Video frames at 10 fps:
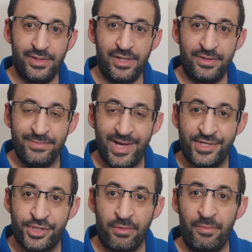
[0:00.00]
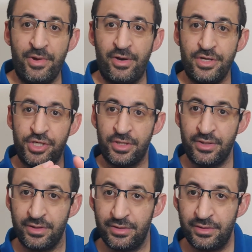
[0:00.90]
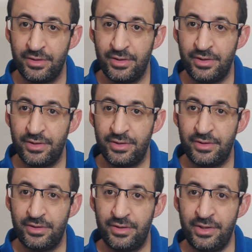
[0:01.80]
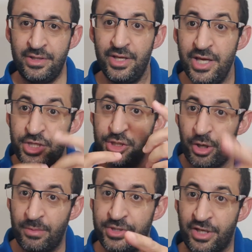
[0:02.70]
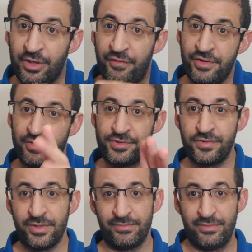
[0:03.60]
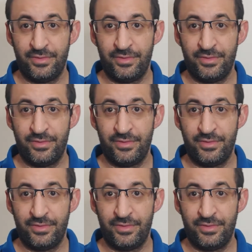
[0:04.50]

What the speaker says: it makes some operation in each object of your stream.